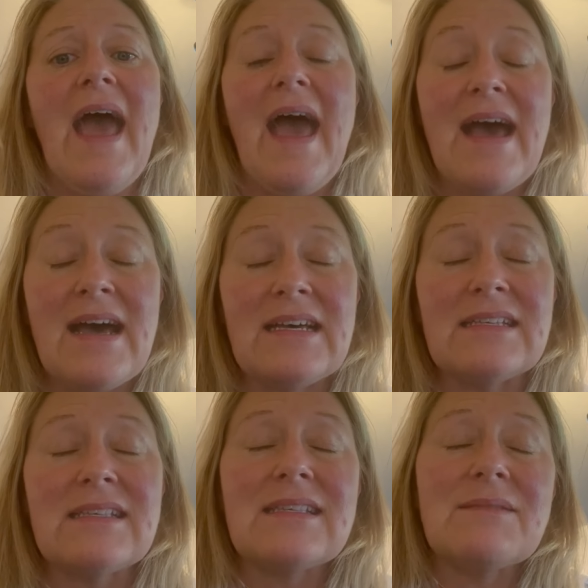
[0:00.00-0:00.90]

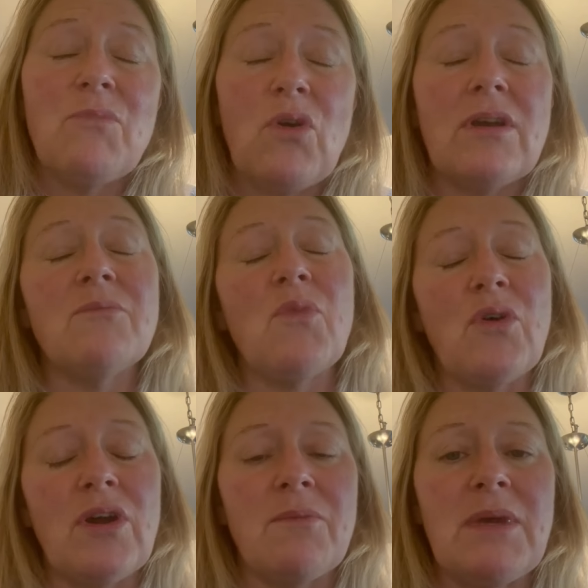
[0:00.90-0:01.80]
as more and
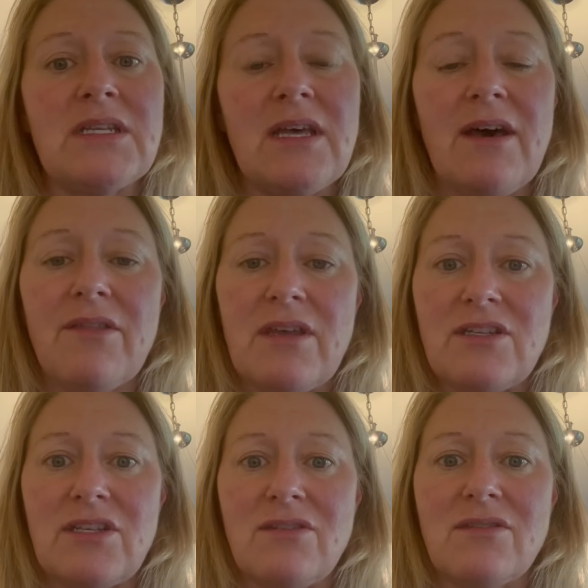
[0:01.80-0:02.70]
more mental health
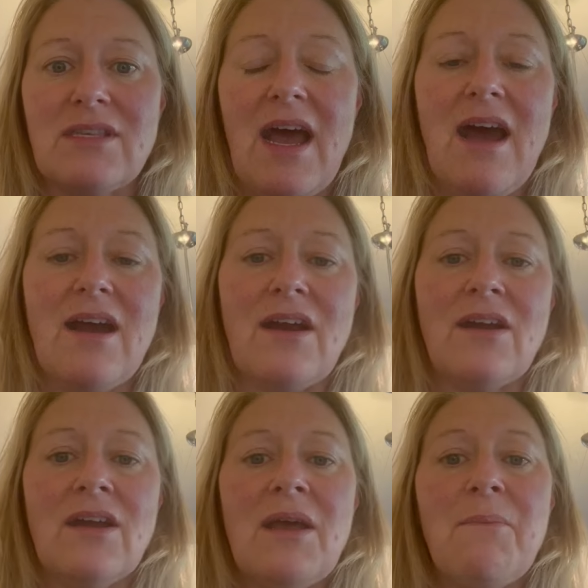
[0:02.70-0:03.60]
issues
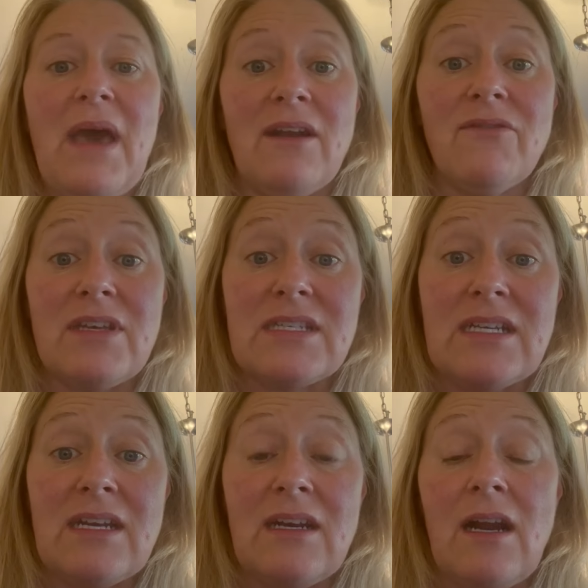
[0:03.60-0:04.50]
are
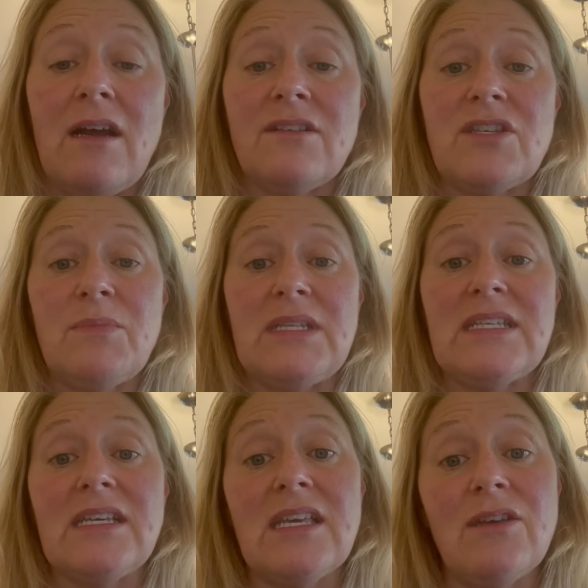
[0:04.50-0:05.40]
manifesting in our
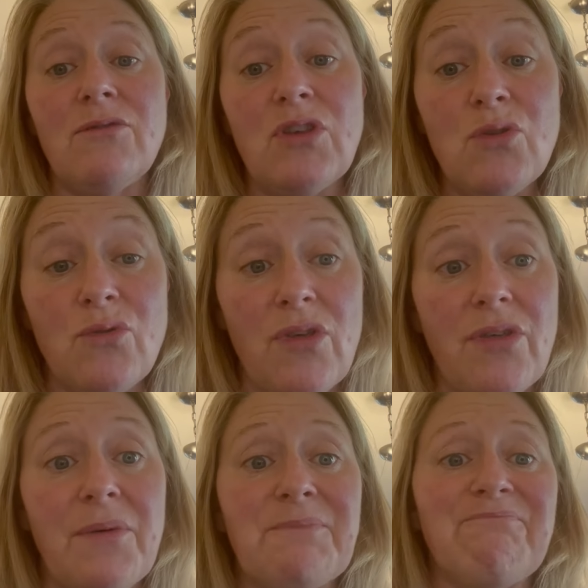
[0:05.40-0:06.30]
LGBTQ youth.